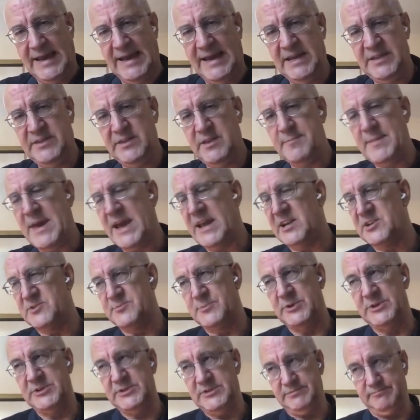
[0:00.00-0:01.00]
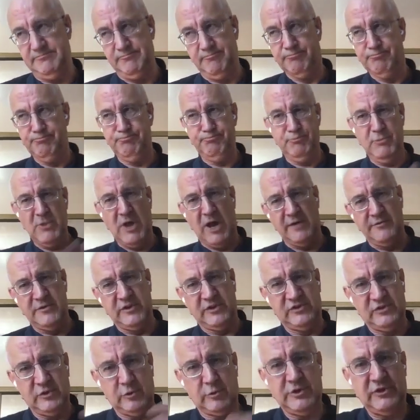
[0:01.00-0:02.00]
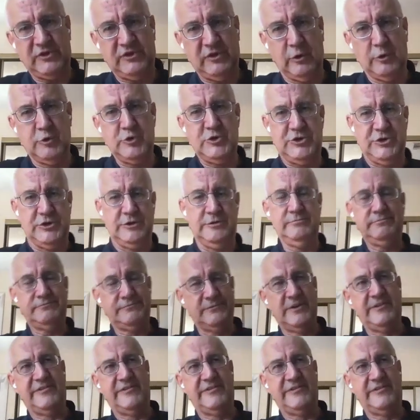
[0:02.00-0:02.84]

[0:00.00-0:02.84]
and the management of the storage solution